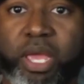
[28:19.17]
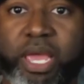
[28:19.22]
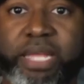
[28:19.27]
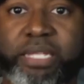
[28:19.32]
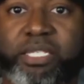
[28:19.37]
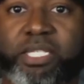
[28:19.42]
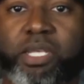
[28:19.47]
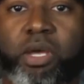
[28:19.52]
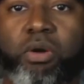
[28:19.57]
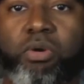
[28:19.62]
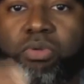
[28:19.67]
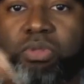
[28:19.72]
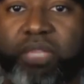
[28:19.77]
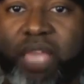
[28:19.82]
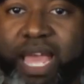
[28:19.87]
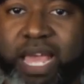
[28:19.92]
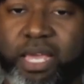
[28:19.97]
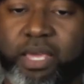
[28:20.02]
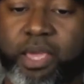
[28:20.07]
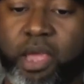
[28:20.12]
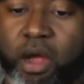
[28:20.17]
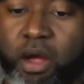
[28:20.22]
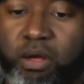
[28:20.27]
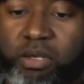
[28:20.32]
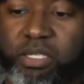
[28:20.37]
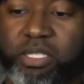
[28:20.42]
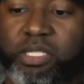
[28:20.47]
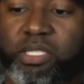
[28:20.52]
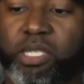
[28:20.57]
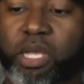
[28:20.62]
And so thank y'all
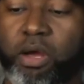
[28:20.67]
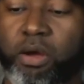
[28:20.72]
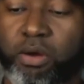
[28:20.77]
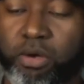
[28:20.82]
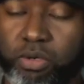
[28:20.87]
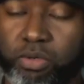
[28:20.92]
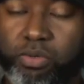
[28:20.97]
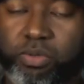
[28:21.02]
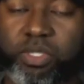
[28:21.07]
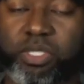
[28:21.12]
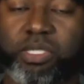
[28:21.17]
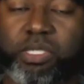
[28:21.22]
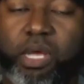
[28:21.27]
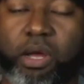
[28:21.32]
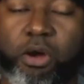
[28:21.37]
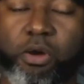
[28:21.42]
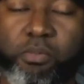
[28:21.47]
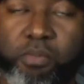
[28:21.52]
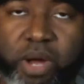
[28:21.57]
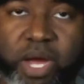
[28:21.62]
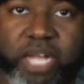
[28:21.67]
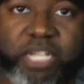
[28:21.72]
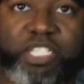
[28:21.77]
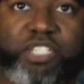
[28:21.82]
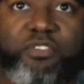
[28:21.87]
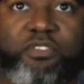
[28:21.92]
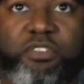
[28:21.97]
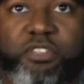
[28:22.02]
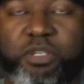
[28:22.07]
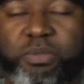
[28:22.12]
so, so much
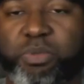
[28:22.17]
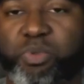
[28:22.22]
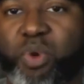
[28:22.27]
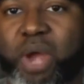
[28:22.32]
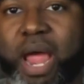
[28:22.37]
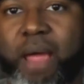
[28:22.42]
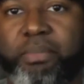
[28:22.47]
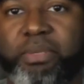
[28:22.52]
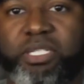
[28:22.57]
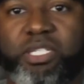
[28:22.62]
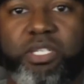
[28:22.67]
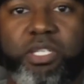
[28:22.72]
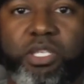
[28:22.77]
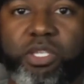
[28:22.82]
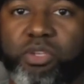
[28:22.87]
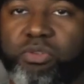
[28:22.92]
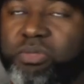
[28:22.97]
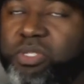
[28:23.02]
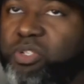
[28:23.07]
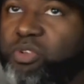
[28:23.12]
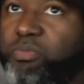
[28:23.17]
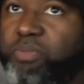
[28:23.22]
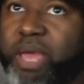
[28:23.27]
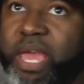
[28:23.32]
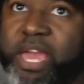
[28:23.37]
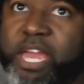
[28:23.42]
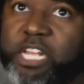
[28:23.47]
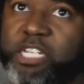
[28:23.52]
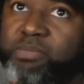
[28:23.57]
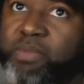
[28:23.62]
for subscribing to the YouTube
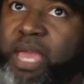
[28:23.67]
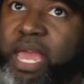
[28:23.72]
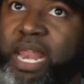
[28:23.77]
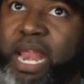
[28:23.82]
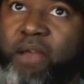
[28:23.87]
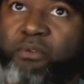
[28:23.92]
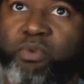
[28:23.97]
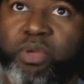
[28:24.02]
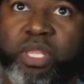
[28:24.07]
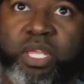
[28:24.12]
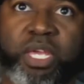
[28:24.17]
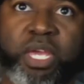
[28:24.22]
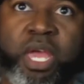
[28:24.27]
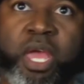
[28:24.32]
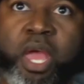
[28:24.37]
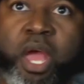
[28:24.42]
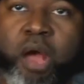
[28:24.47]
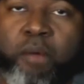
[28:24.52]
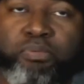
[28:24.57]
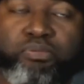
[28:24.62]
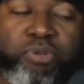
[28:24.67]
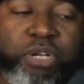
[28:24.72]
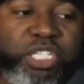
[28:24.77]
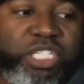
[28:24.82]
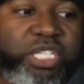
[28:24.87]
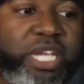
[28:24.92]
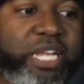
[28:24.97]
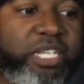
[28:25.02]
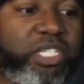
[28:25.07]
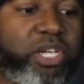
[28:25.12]
page, man. I really
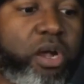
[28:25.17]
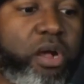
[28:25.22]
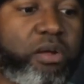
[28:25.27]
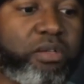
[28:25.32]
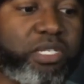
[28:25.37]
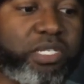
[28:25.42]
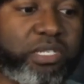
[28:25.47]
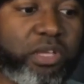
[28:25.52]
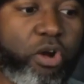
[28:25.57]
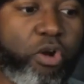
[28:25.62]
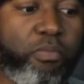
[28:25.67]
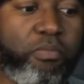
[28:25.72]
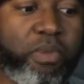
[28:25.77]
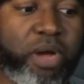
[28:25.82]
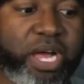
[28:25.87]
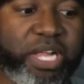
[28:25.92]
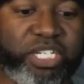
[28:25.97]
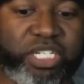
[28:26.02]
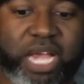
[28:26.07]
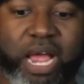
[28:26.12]
appreciate y'all so much.